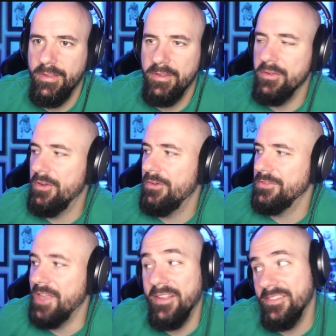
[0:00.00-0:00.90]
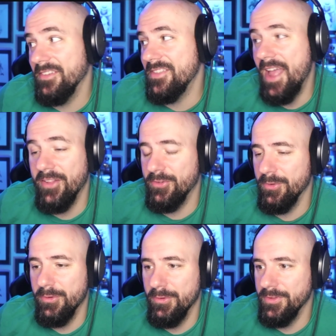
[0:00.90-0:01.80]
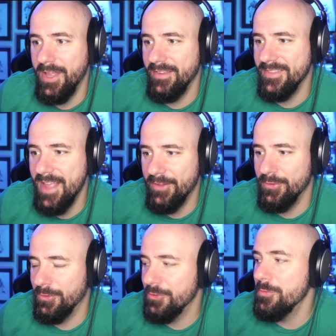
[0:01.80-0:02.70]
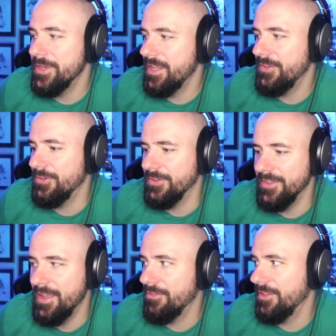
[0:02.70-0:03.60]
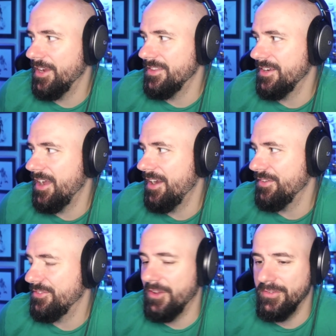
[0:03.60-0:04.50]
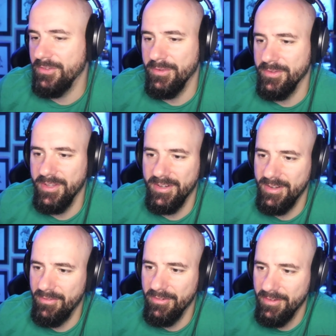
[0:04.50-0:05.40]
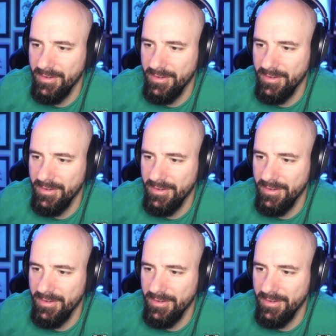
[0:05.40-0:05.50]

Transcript: You know, that's just natural. That's natural human nature to never like the guy that sucks his own dick. Never.